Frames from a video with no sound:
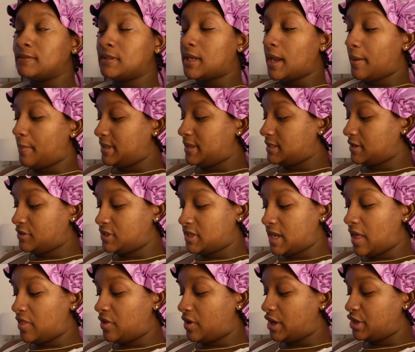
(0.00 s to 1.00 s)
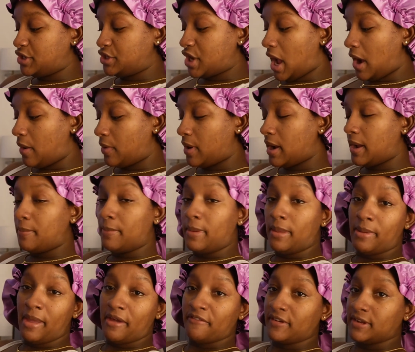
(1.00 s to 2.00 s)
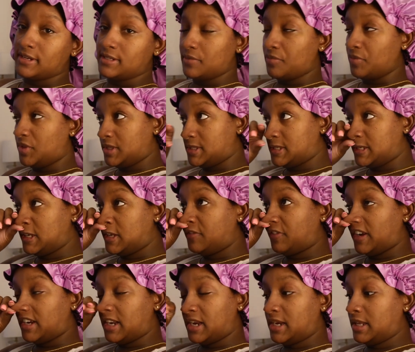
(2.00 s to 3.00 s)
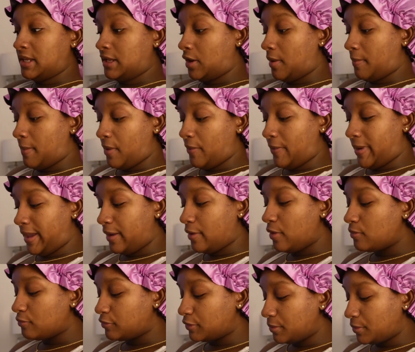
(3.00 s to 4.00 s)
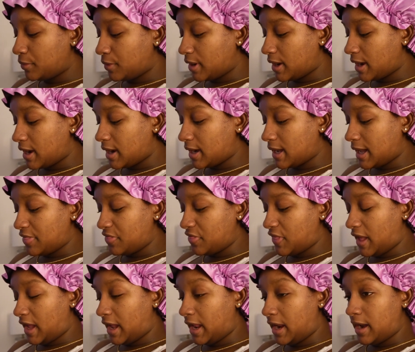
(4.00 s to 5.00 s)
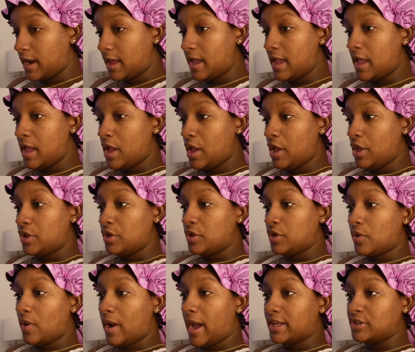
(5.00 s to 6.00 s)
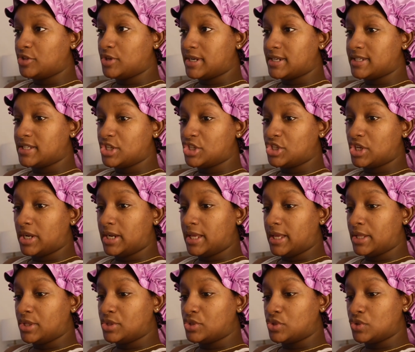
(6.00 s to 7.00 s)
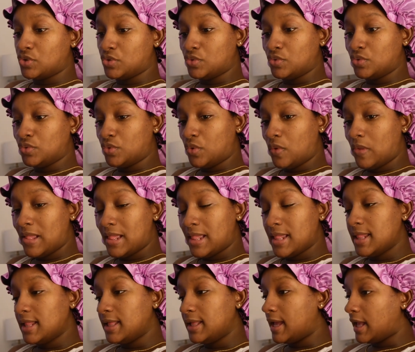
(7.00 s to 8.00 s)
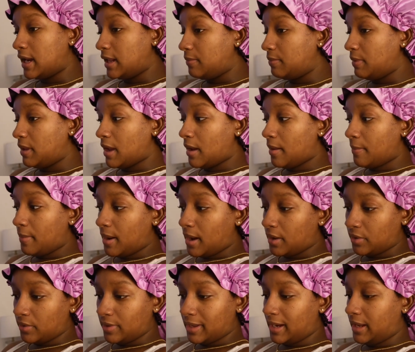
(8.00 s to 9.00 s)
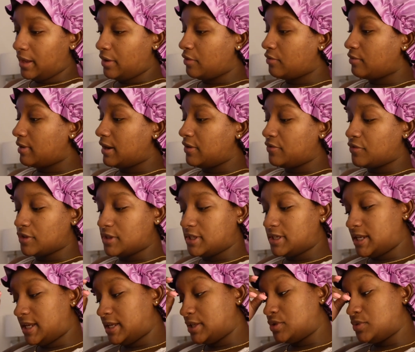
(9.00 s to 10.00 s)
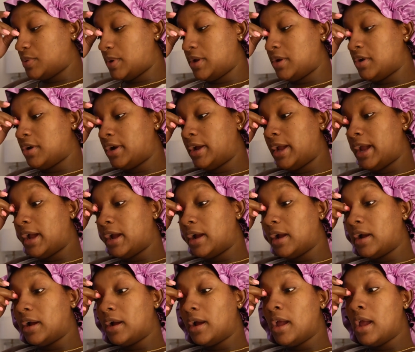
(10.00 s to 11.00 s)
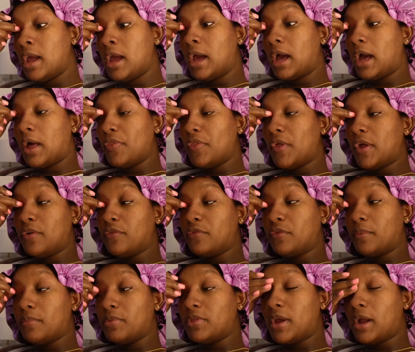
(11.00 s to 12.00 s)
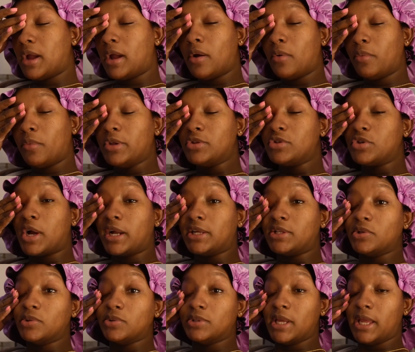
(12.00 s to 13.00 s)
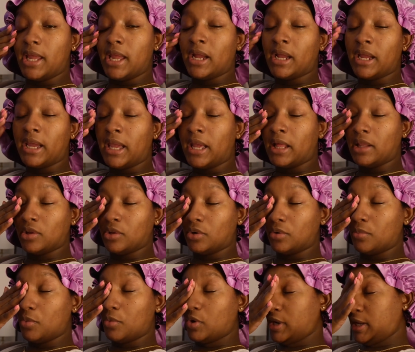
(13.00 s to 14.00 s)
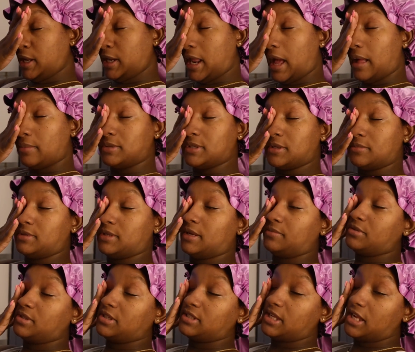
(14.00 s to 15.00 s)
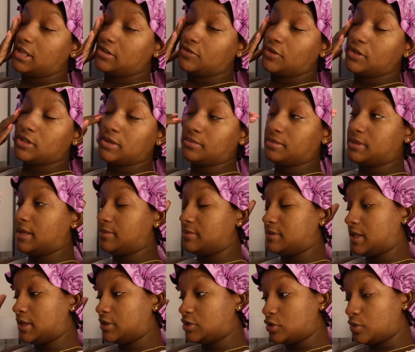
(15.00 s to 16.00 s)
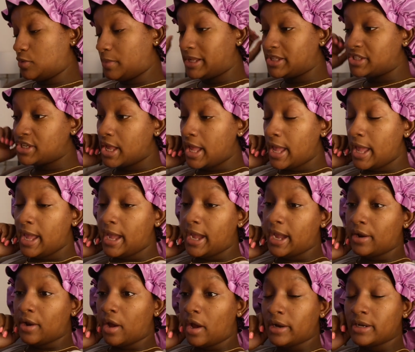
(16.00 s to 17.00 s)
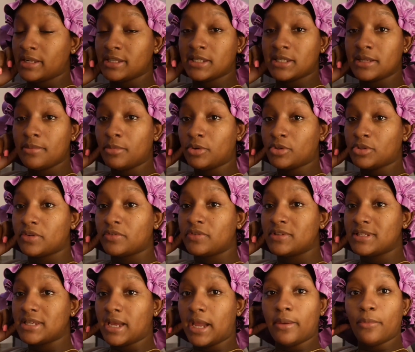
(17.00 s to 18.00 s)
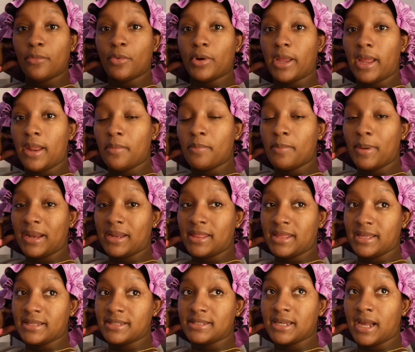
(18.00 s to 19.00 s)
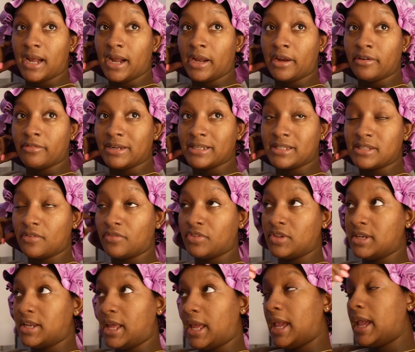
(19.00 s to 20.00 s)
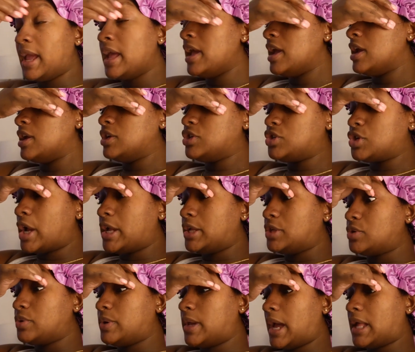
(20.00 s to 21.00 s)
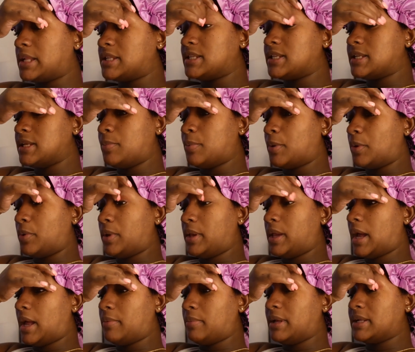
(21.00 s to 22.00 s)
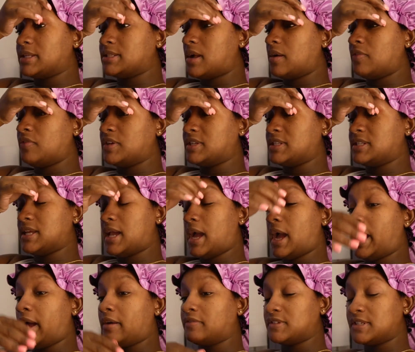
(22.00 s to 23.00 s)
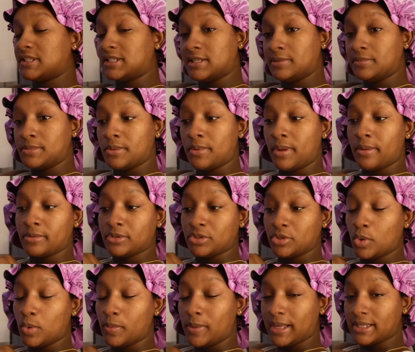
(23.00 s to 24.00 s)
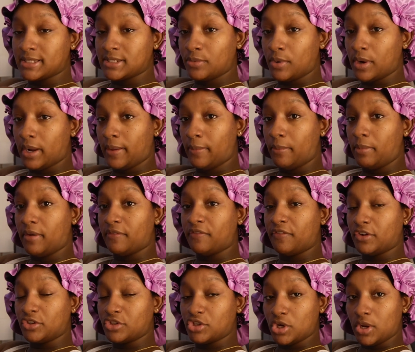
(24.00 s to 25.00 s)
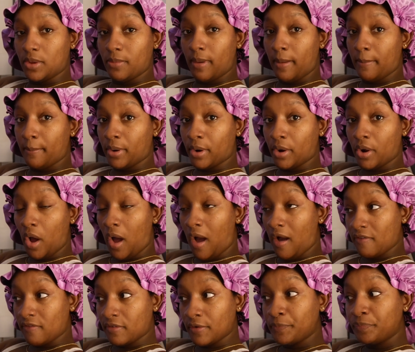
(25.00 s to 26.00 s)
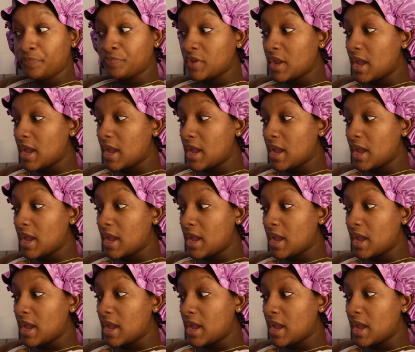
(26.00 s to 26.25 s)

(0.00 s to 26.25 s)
get myself together, I shower, and maybe I find something to eat if I didn't eat on my way home from work. And then, you know, I transition into getting Mia a bottle, getting her ready for the day, doing her hair. And then from there, we try to take a little morning nap, sometimes successful, sometimes not so much. And honestly, most of the time, we're in bed the entire rest of the day trying to catch sleep when we can, because obviously I have to sleep to be able to go back to work and be a functioning member of